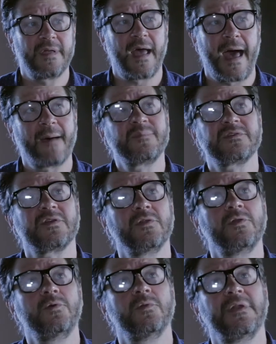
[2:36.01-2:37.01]

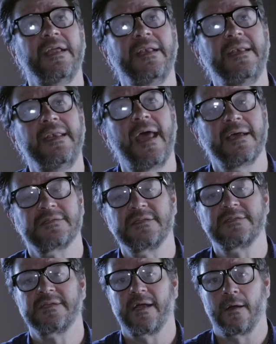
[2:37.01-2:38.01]
absolutely
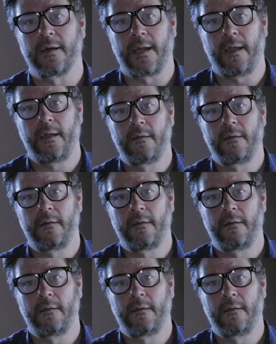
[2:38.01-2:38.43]
necessary